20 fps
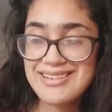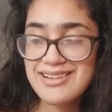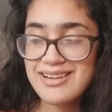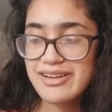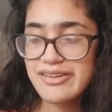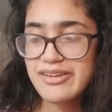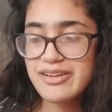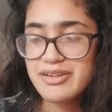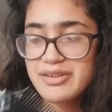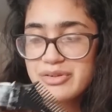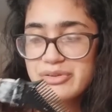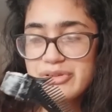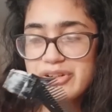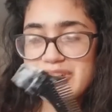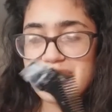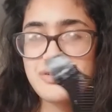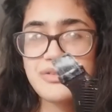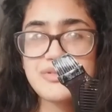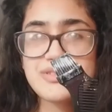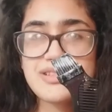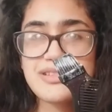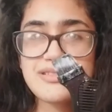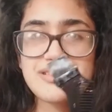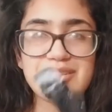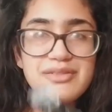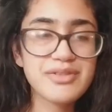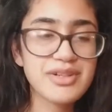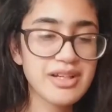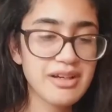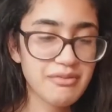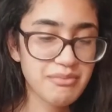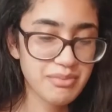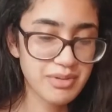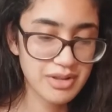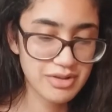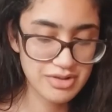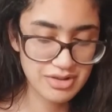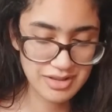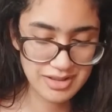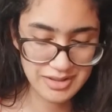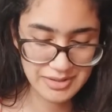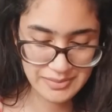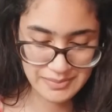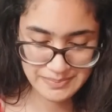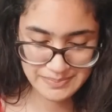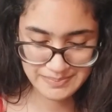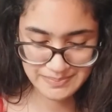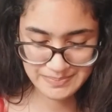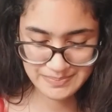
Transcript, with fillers: I don't wanna use this, I already have bleach on it.